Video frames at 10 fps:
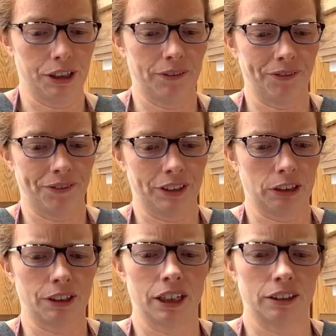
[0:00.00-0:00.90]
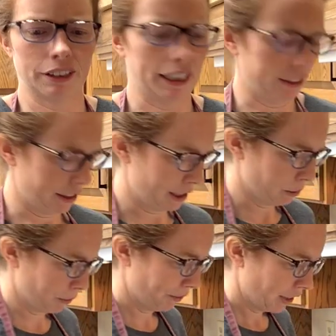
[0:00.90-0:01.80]
it, or not, yeah, a
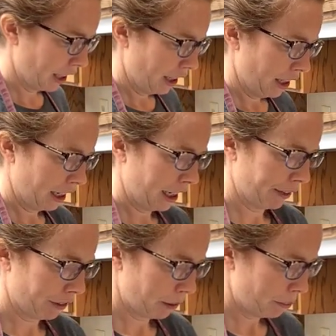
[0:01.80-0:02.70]
teaspoon. And I'm going to